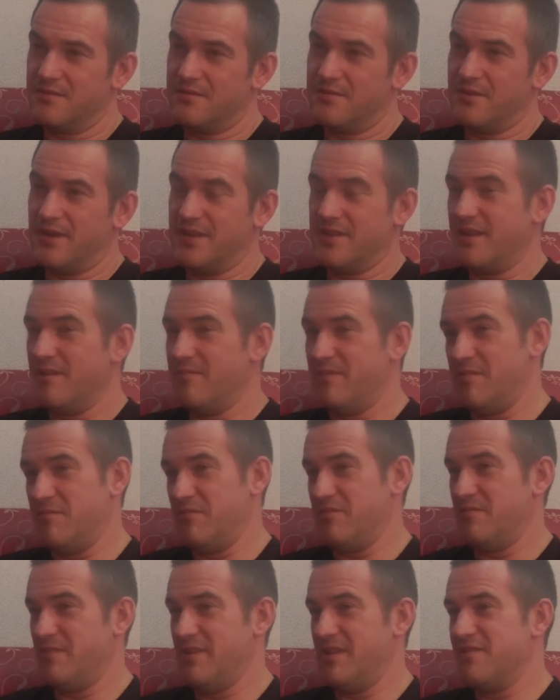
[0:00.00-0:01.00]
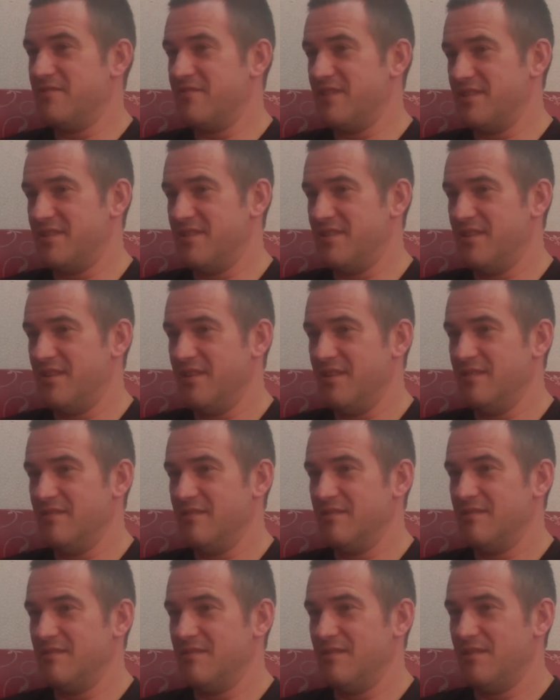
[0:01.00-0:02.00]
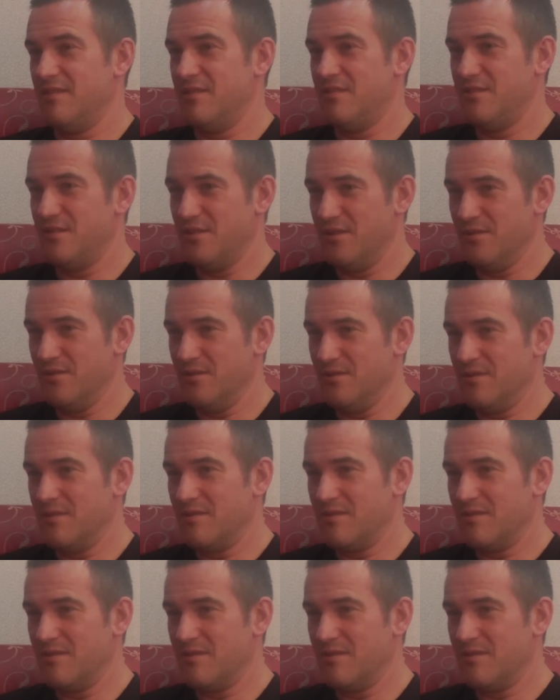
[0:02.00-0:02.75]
trying to get people to be interested in you.